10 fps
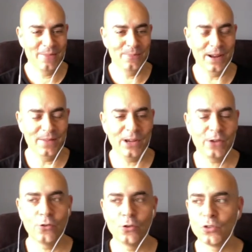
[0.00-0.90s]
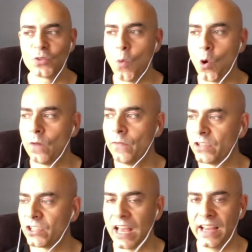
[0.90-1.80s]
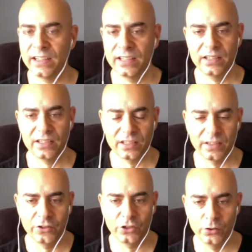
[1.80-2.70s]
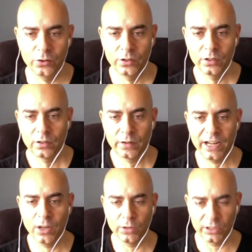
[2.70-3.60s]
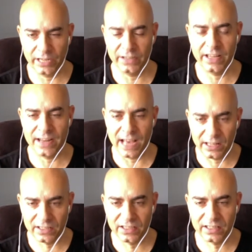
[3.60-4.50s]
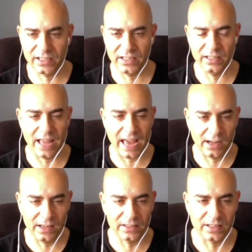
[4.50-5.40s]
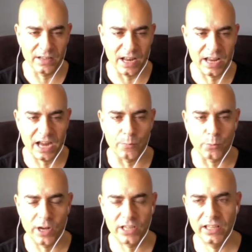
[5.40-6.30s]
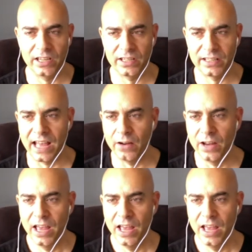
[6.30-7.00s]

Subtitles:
But Mikuru's more of the scientist of the two, right? He'll detect the analysis, the analyst, and kind of breaks things down.